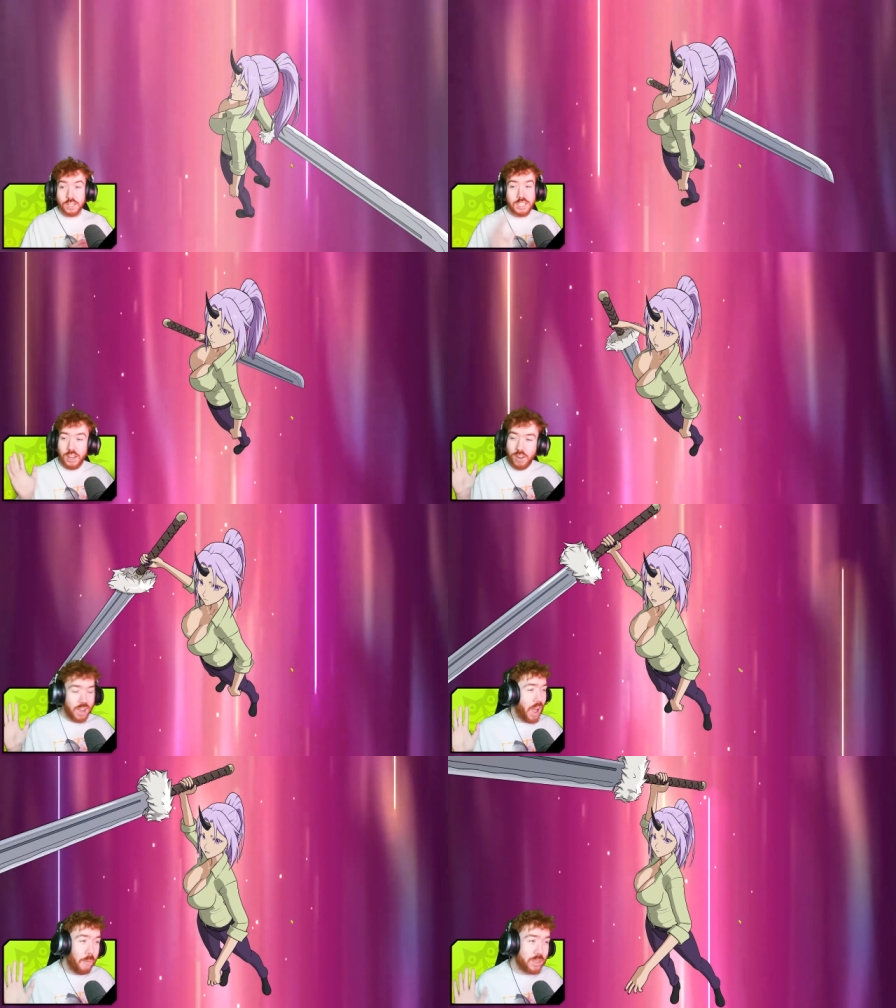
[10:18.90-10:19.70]
Shion, on.
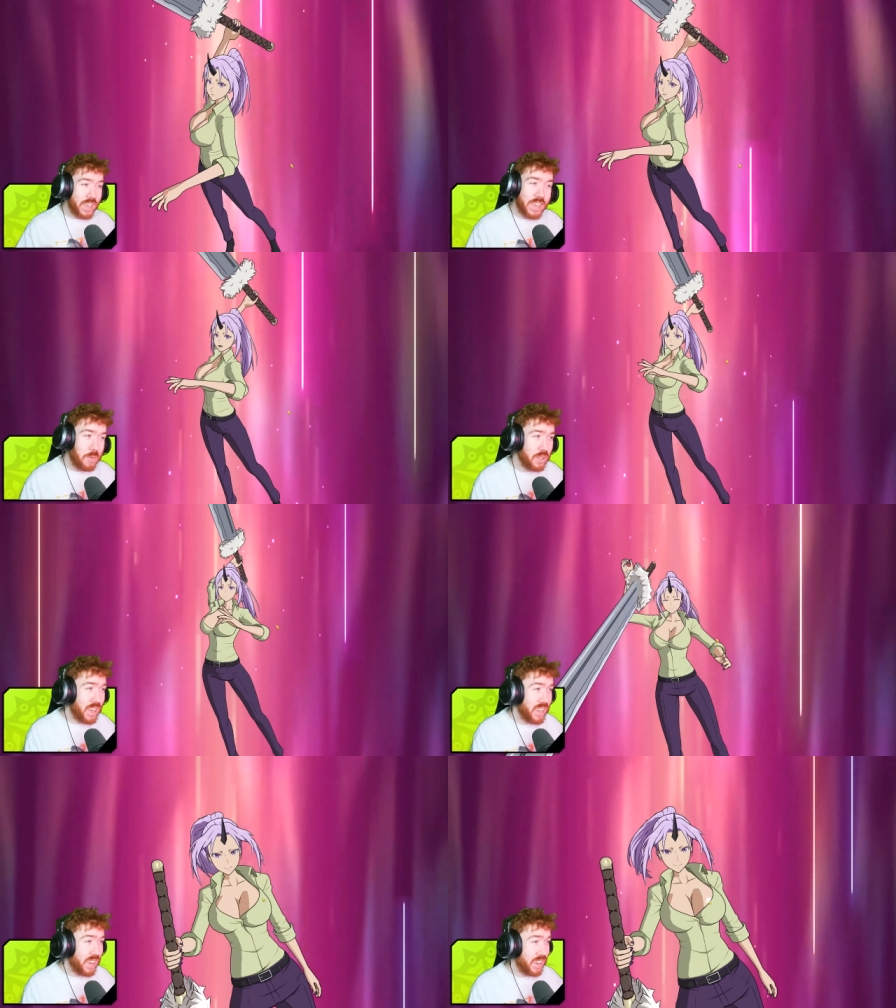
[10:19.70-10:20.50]
Ah, we'll take it. We'll
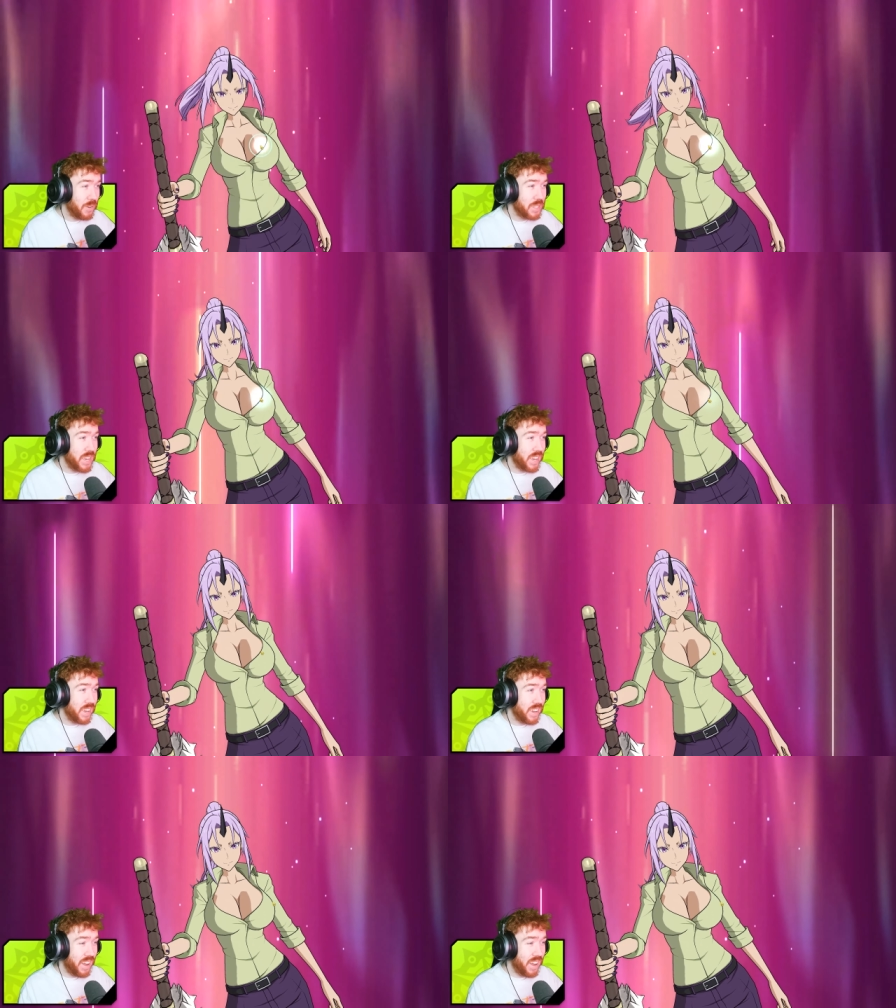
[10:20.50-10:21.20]
take it. We'll take it.